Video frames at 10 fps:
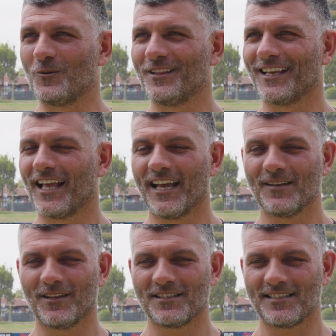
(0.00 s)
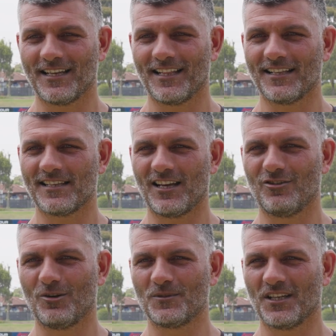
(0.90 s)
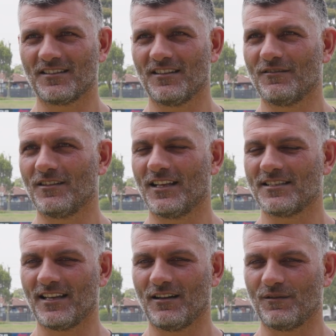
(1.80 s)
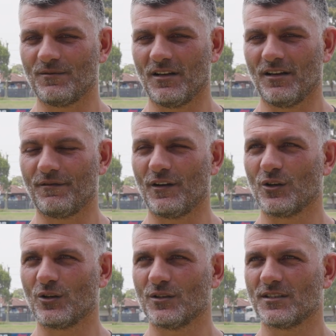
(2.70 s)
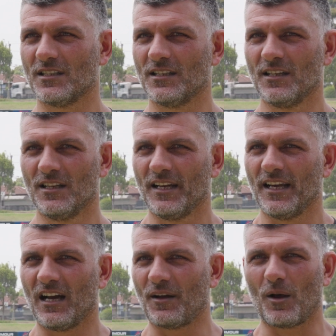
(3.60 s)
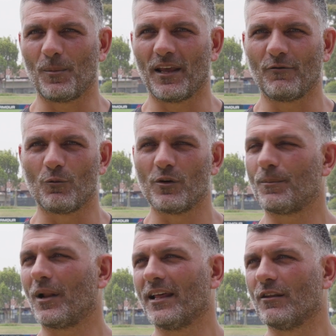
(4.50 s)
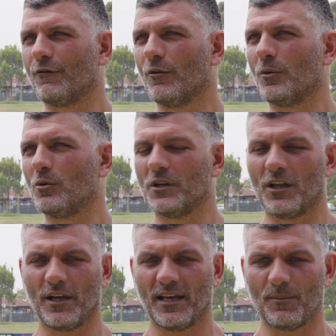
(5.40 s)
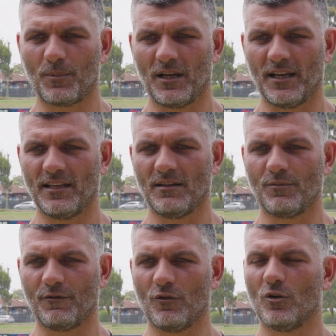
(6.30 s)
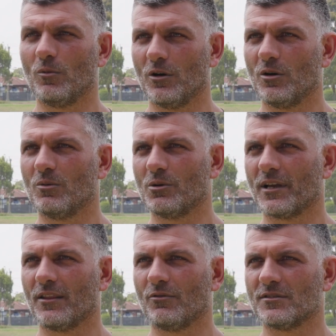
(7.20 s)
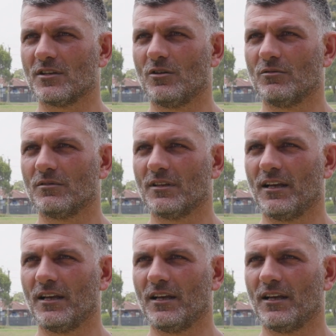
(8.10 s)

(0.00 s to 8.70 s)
and win the game. That's our objective and that's our focus. And I believe if we play the football we know how to play and perform well, we'll get the result